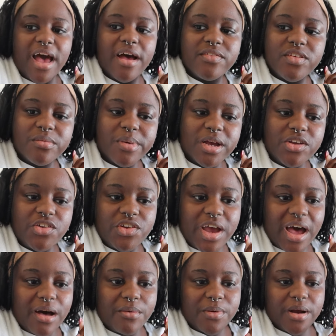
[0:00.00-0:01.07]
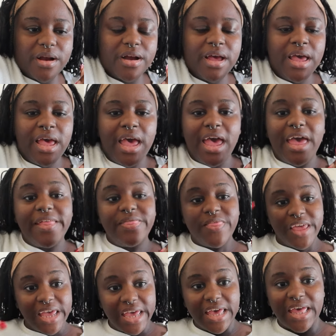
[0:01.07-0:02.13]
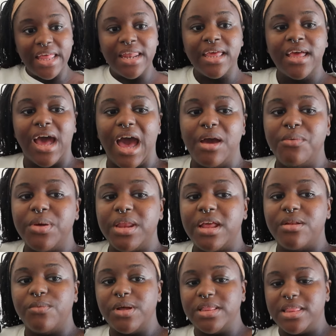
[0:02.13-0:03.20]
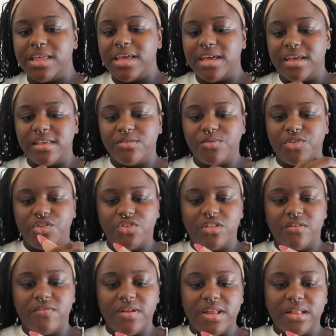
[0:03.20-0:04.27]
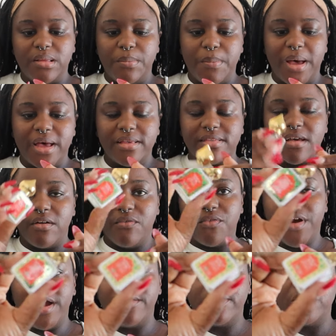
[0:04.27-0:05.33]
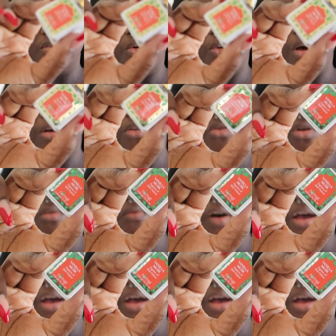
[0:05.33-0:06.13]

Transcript: after my shower, and then I went in with this, which is the vanilla musk fragrance oil. You can